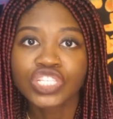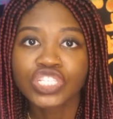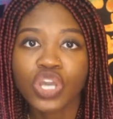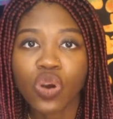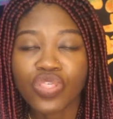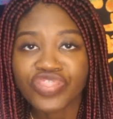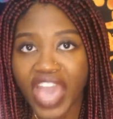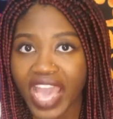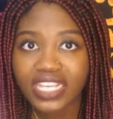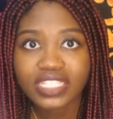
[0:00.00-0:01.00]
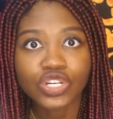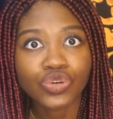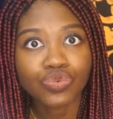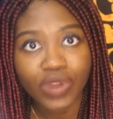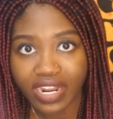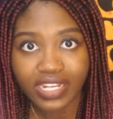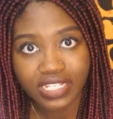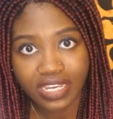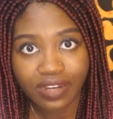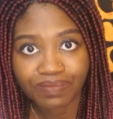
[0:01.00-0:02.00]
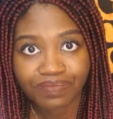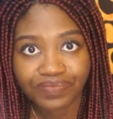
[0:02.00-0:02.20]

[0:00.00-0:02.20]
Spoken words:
So that is a great idea.